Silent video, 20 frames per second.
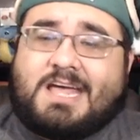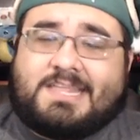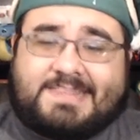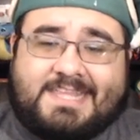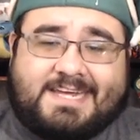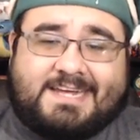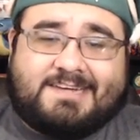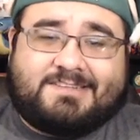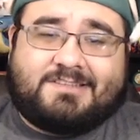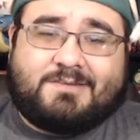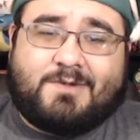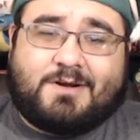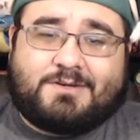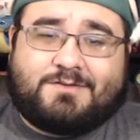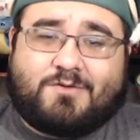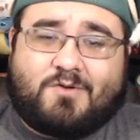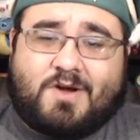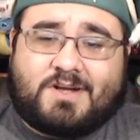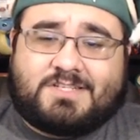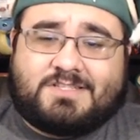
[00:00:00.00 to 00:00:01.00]
Thank you so much
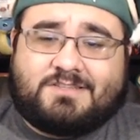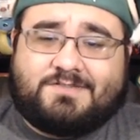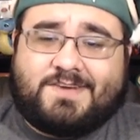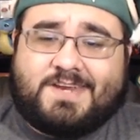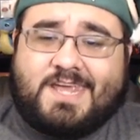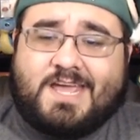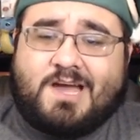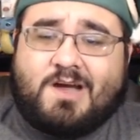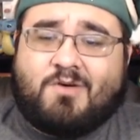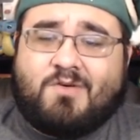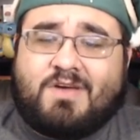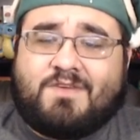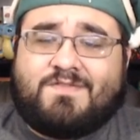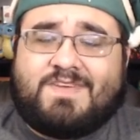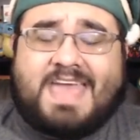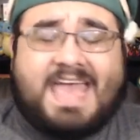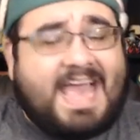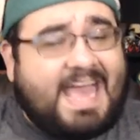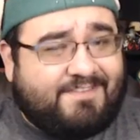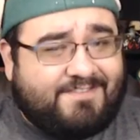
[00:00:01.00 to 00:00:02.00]
for watching the video. If
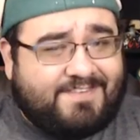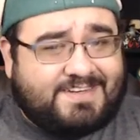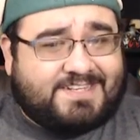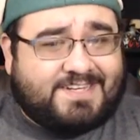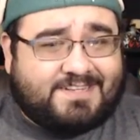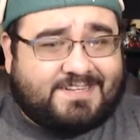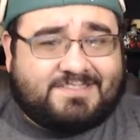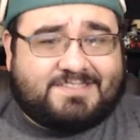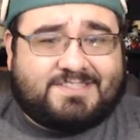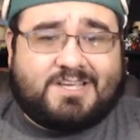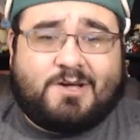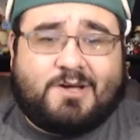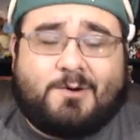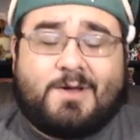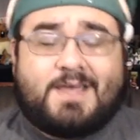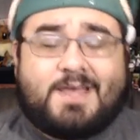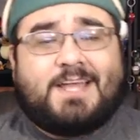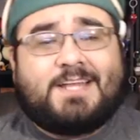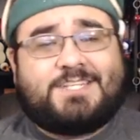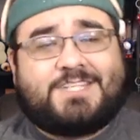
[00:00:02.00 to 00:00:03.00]
you haven't done
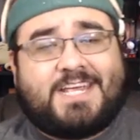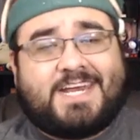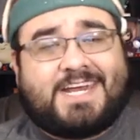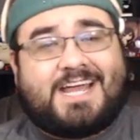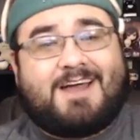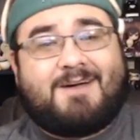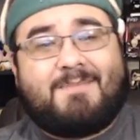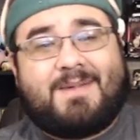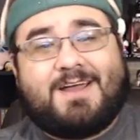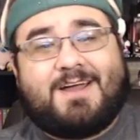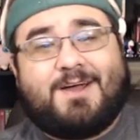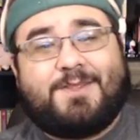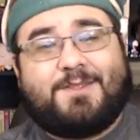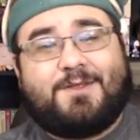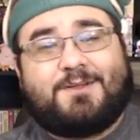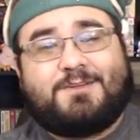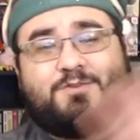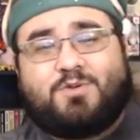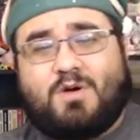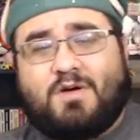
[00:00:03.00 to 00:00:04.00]
so, check out my other
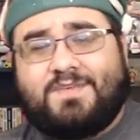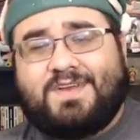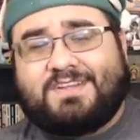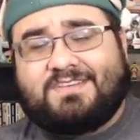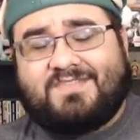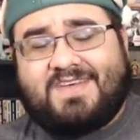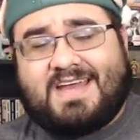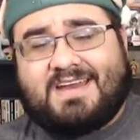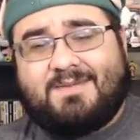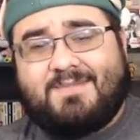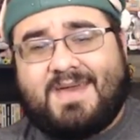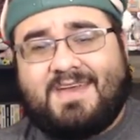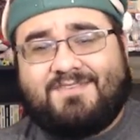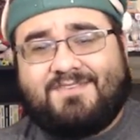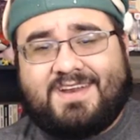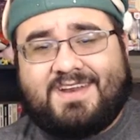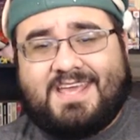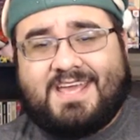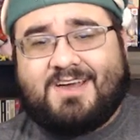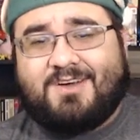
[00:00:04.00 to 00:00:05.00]
12 Days of Anime
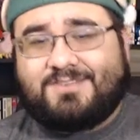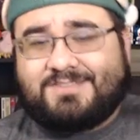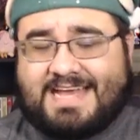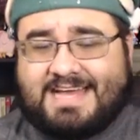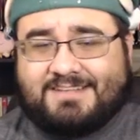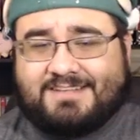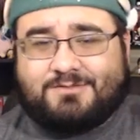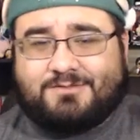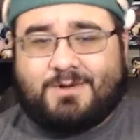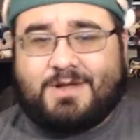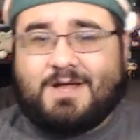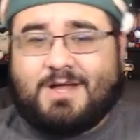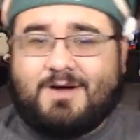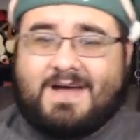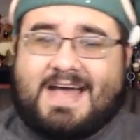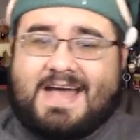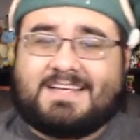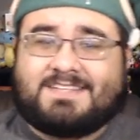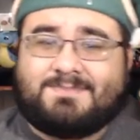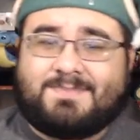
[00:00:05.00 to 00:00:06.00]
videos as
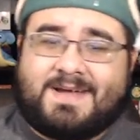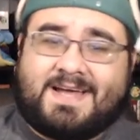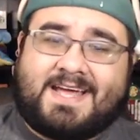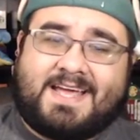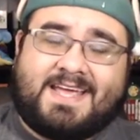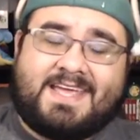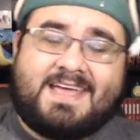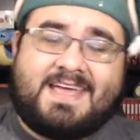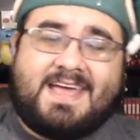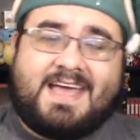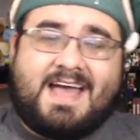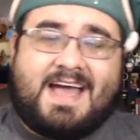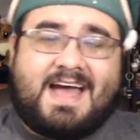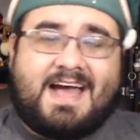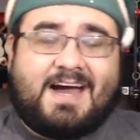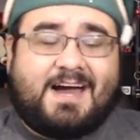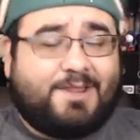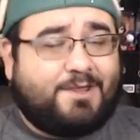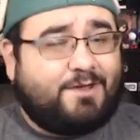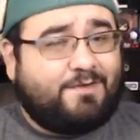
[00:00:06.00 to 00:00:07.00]
well as my
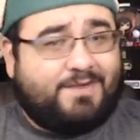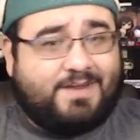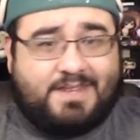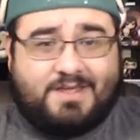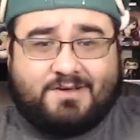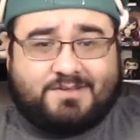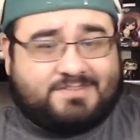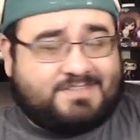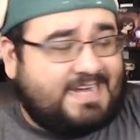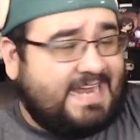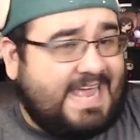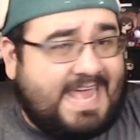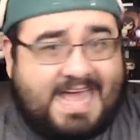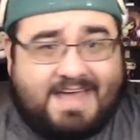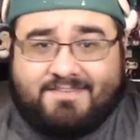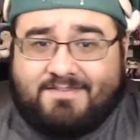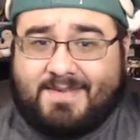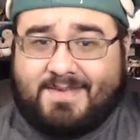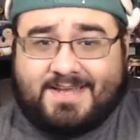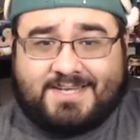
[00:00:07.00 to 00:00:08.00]
other videos that I
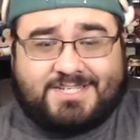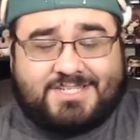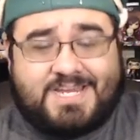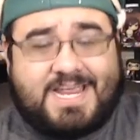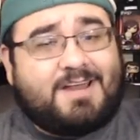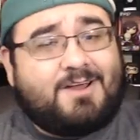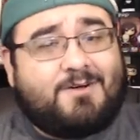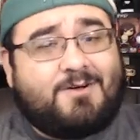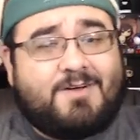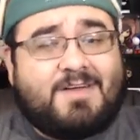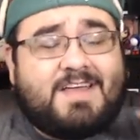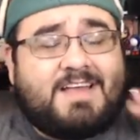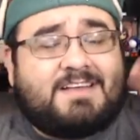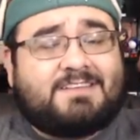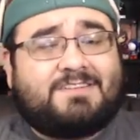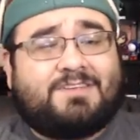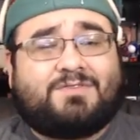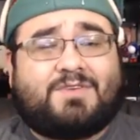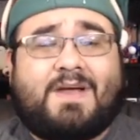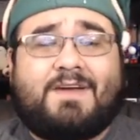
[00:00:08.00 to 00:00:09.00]
have on my channel.
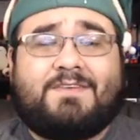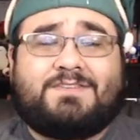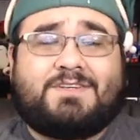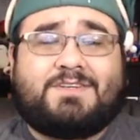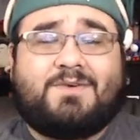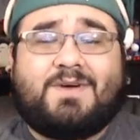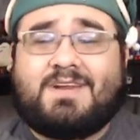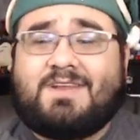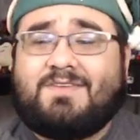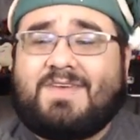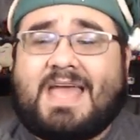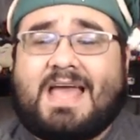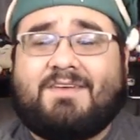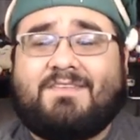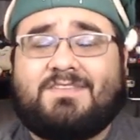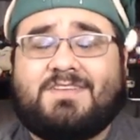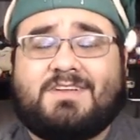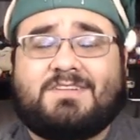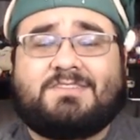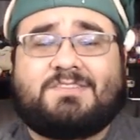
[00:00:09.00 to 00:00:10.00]
Subscribe to it if you
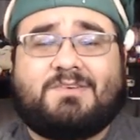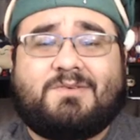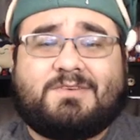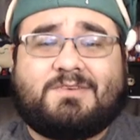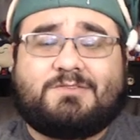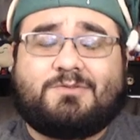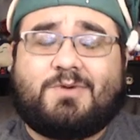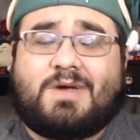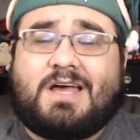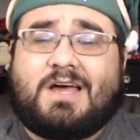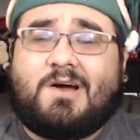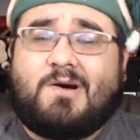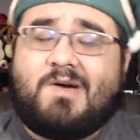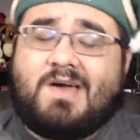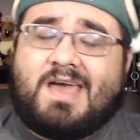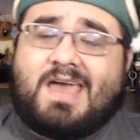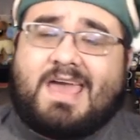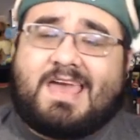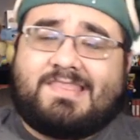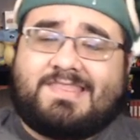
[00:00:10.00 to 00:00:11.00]
haven't done so as well.
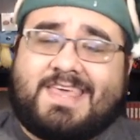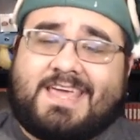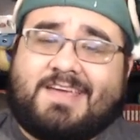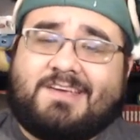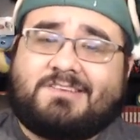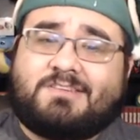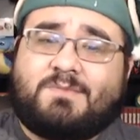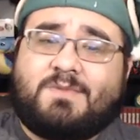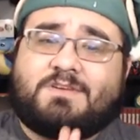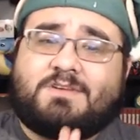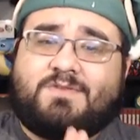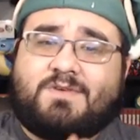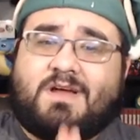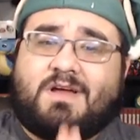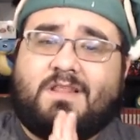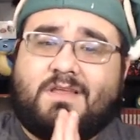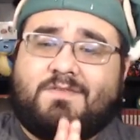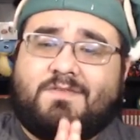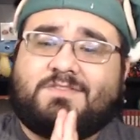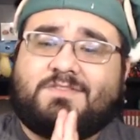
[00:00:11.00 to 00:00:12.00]
Thank you so much for
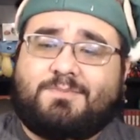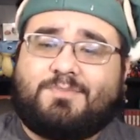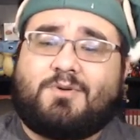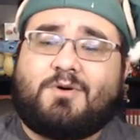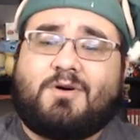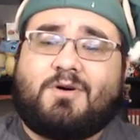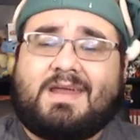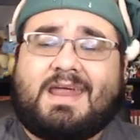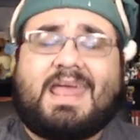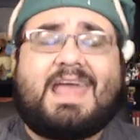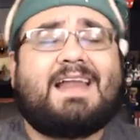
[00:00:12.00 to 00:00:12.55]
all love and support.